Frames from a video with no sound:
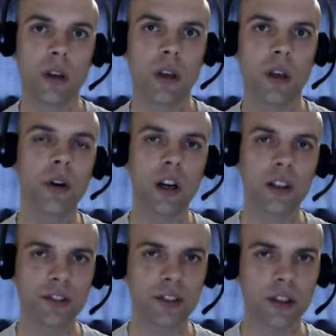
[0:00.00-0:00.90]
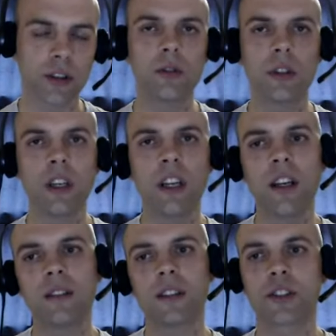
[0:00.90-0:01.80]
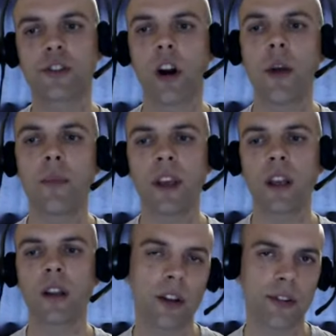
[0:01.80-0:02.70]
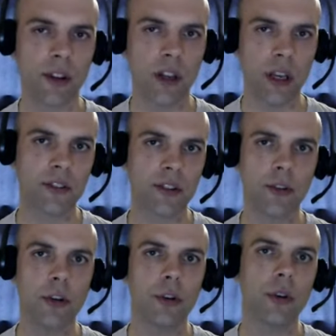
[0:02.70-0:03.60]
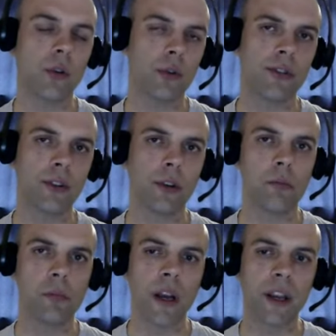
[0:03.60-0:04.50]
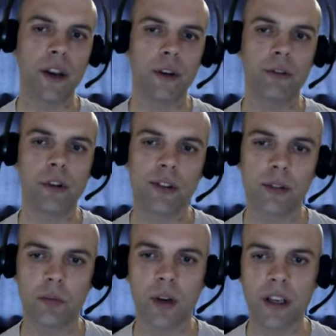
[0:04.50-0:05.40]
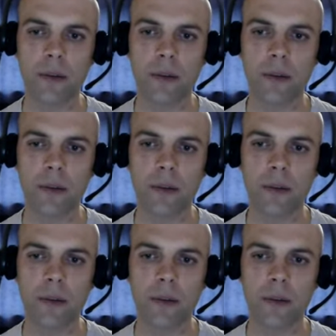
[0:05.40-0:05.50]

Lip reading: article describing the things that he had to do in order to migrate the plugin.